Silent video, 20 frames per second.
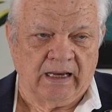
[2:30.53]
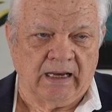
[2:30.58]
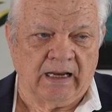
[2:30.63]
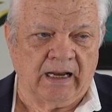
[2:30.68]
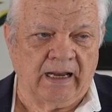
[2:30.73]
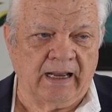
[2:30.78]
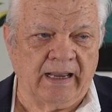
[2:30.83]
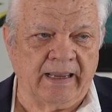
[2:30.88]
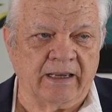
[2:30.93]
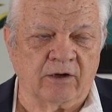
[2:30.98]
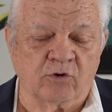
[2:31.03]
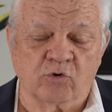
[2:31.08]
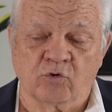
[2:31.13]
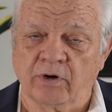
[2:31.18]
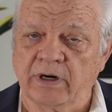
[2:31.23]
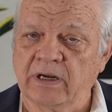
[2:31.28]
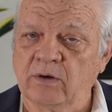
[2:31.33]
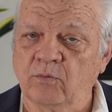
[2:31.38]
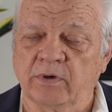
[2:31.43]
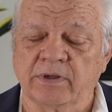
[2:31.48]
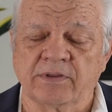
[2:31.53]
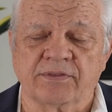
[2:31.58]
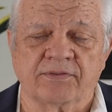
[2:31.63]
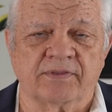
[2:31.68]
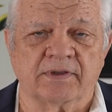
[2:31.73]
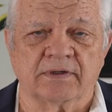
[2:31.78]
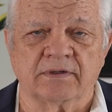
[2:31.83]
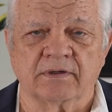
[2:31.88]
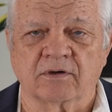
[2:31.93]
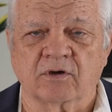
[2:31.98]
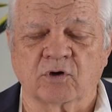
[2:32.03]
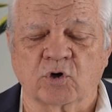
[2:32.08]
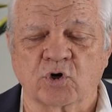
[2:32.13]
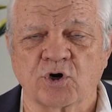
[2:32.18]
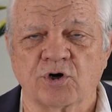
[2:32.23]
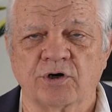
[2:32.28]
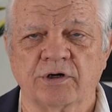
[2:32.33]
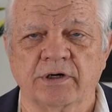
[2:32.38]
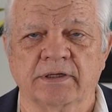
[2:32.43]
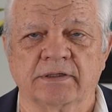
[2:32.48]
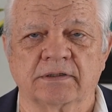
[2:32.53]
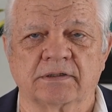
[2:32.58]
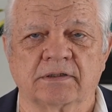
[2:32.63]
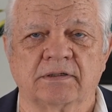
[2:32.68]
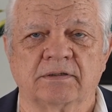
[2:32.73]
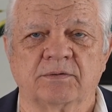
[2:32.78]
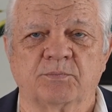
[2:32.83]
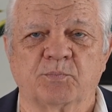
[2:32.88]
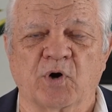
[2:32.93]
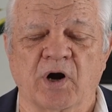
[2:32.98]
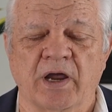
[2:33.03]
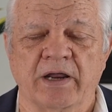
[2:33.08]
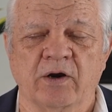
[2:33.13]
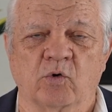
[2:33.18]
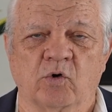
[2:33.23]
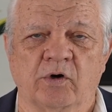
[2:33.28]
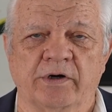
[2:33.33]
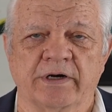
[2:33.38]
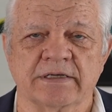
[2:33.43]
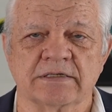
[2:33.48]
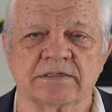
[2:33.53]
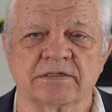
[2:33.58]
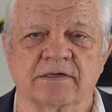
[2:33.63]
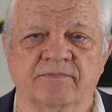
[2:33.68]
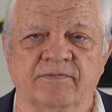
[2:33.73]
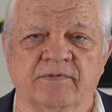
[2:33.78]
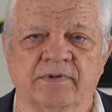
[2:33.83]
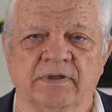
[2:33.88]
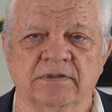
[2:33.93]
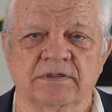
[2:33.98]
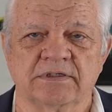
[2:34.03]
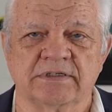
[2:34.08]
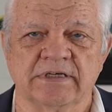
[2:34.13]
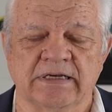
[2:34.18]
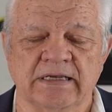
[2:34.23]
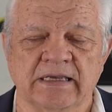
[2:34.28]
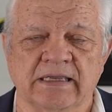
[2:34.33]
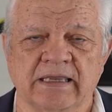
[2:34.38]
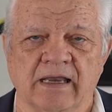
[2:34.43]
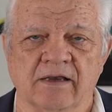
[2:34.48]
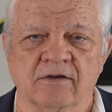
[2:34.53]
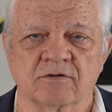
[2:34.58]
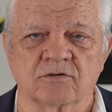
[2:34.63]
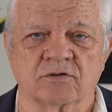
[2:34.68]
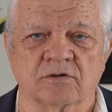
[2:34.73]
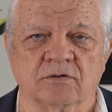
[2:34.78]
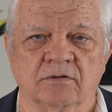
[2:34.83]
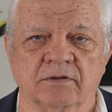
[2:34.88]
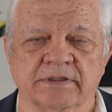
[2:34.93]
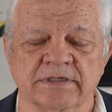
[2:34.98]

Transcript: I agree with the current priorities of the city council: